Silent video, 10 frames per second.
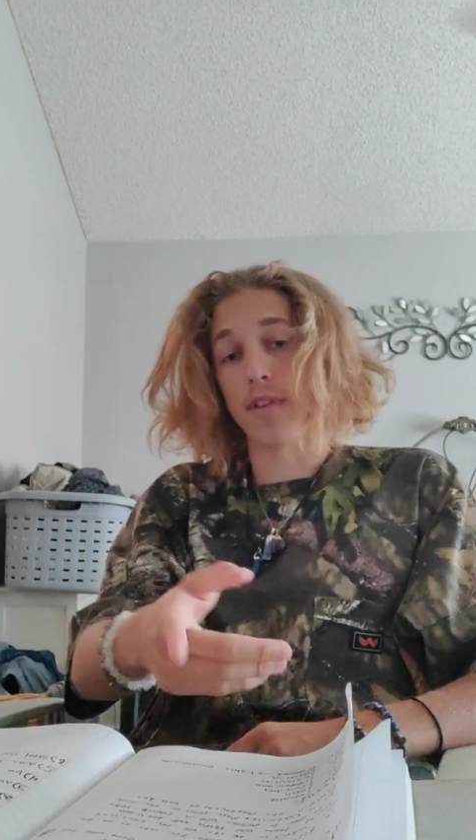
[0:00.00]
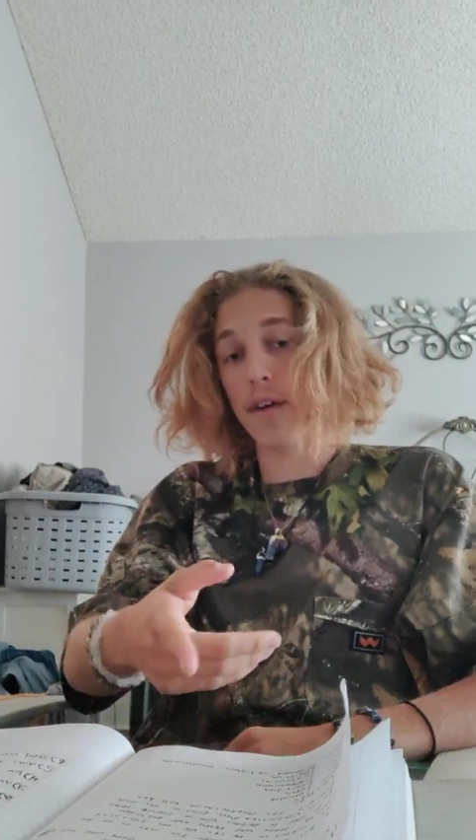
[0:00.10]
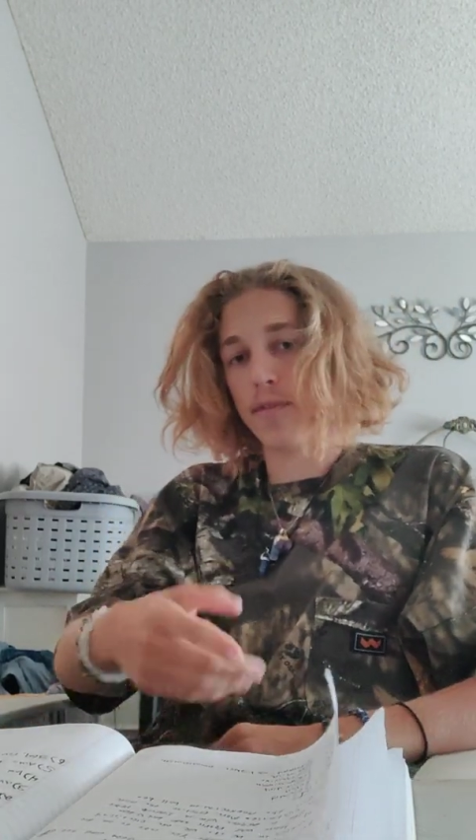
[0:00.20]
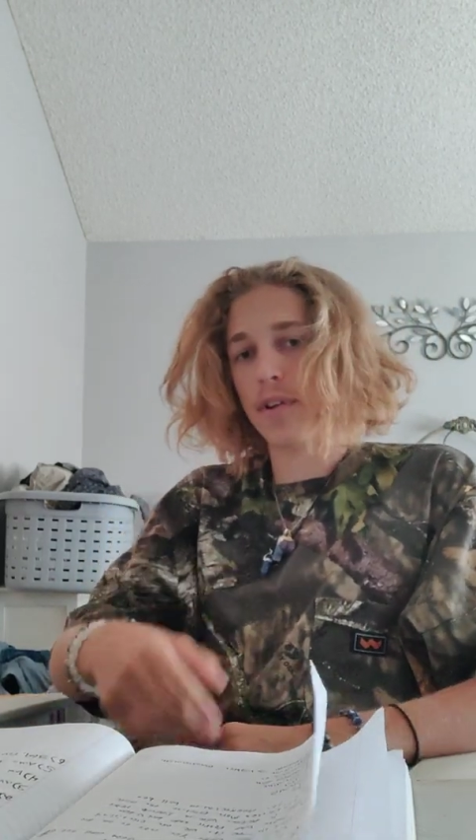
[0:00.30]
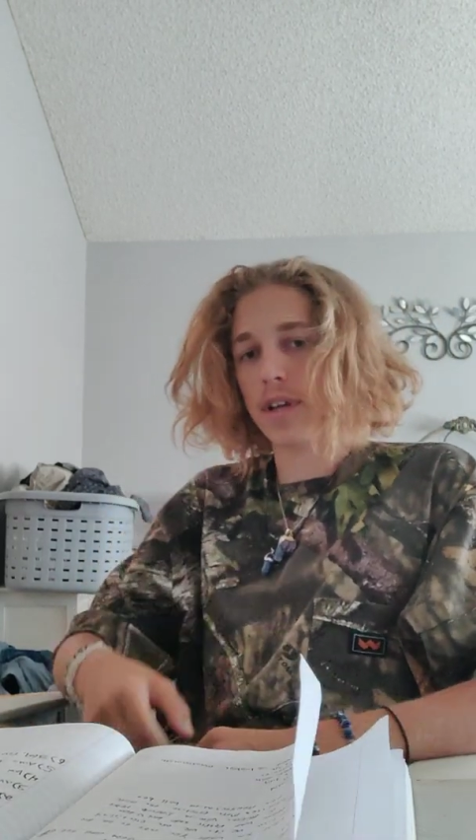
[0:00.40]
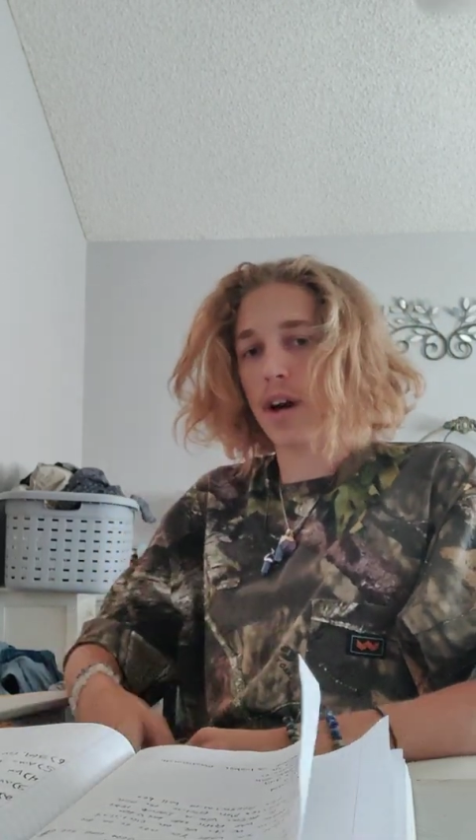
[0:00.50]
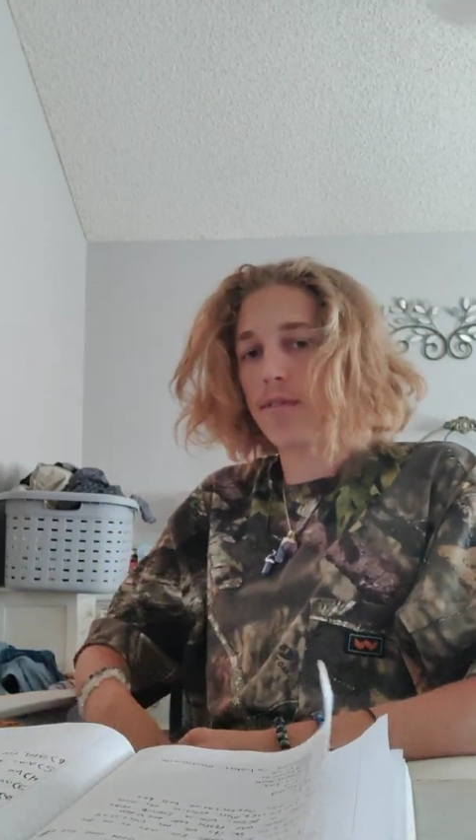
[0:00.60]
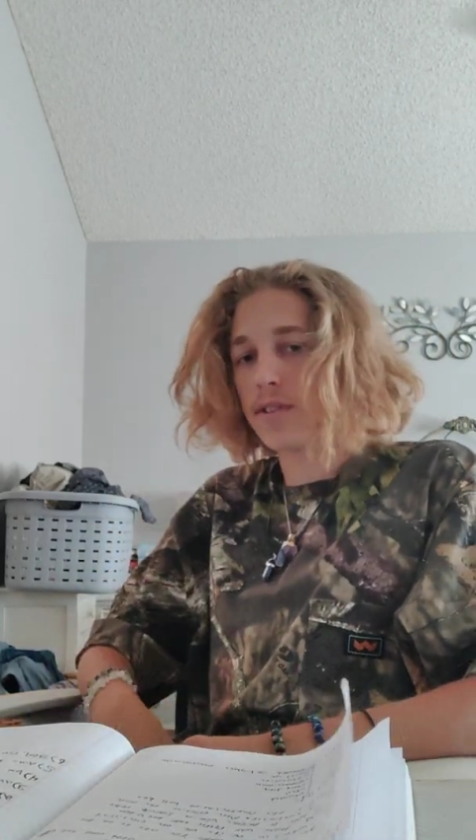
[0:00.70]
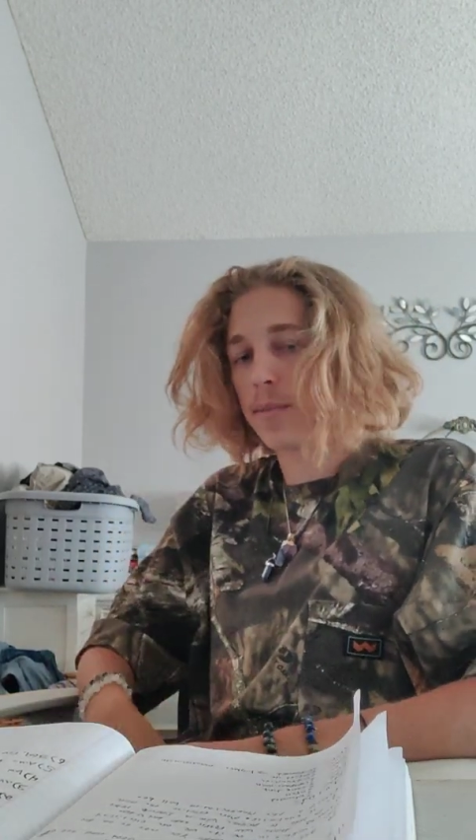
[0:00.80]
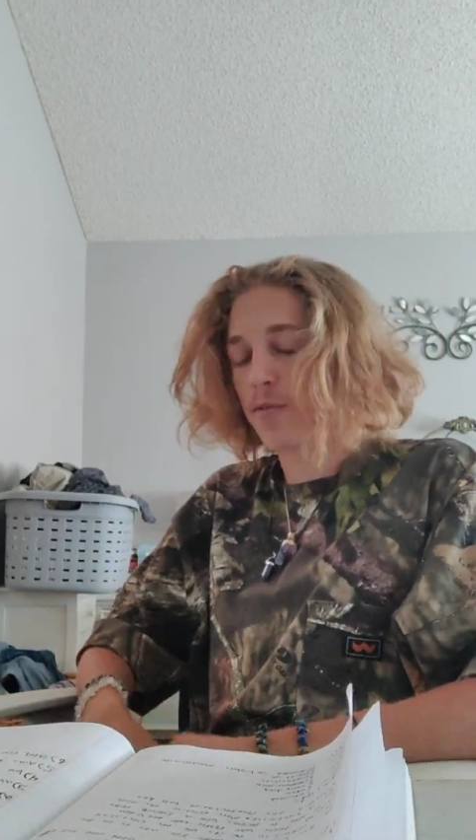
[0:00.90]
definitely
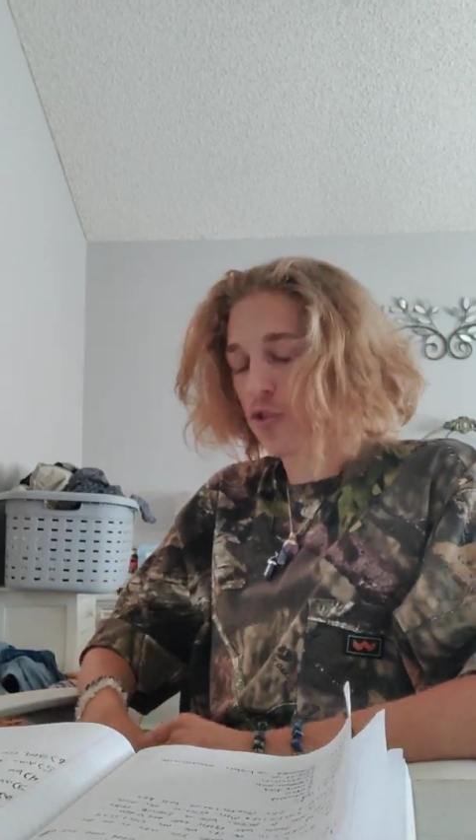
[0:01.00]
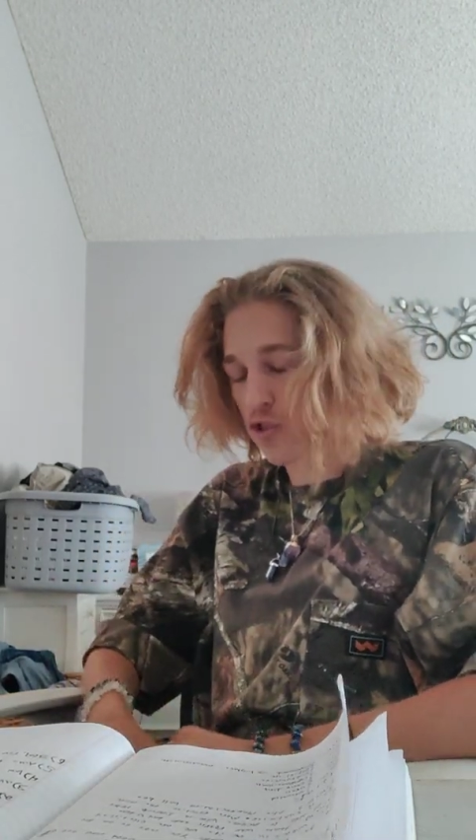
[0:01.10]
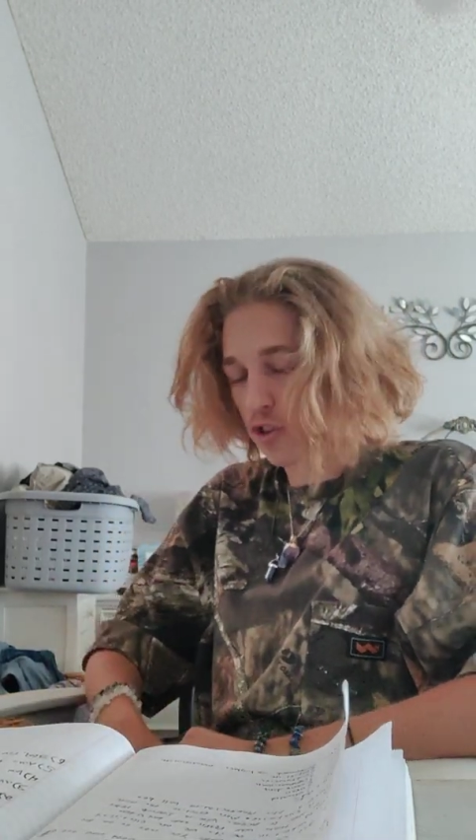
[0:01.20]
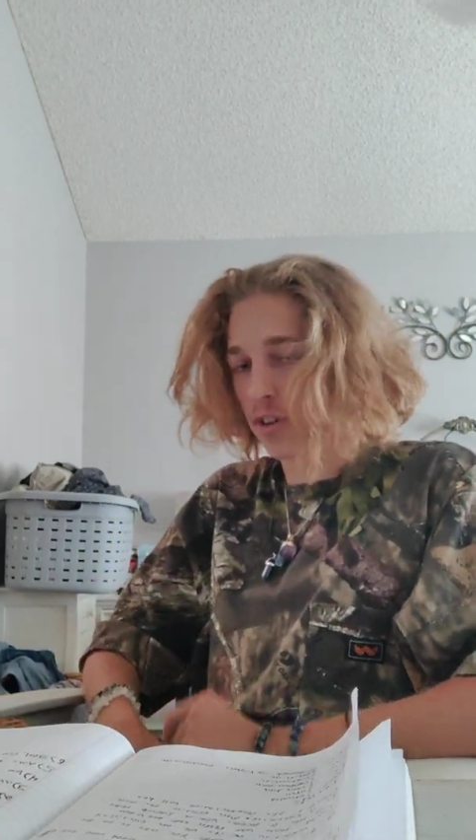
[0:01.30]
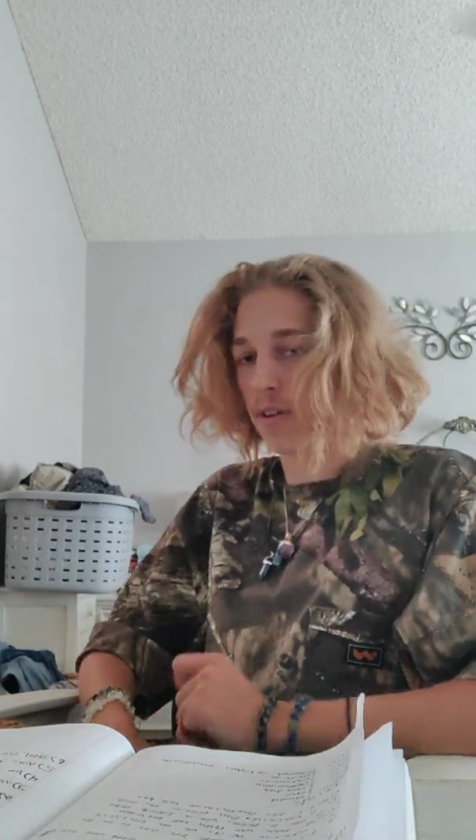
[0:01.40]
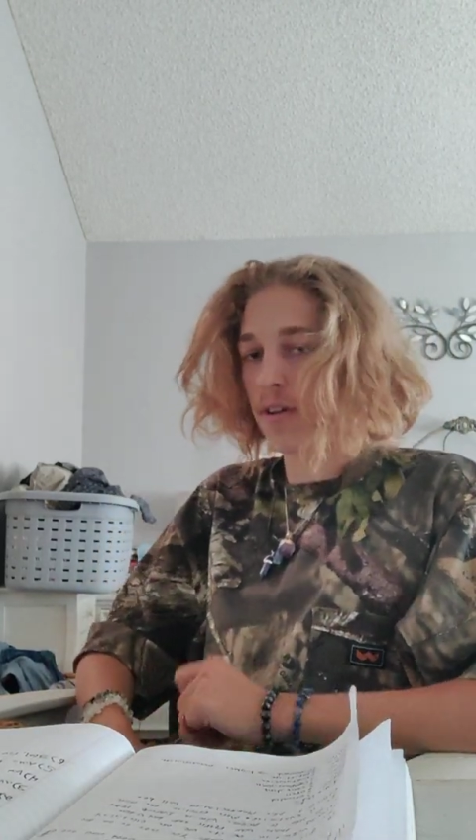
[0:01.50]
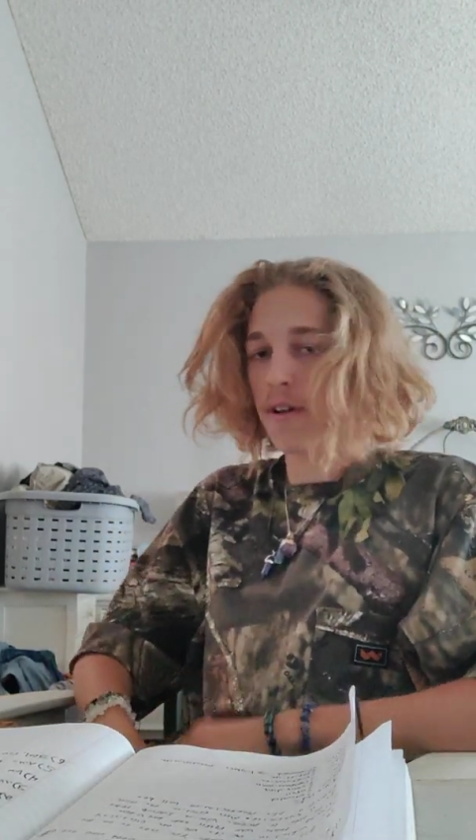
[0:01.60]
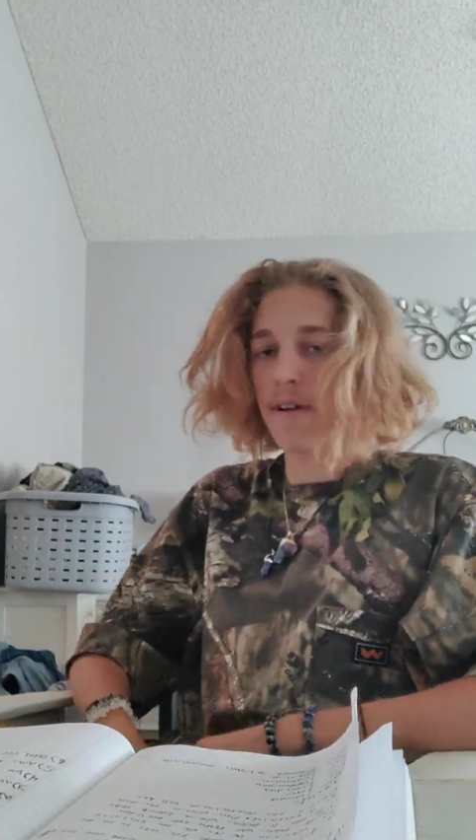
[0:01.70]
cover them for sure.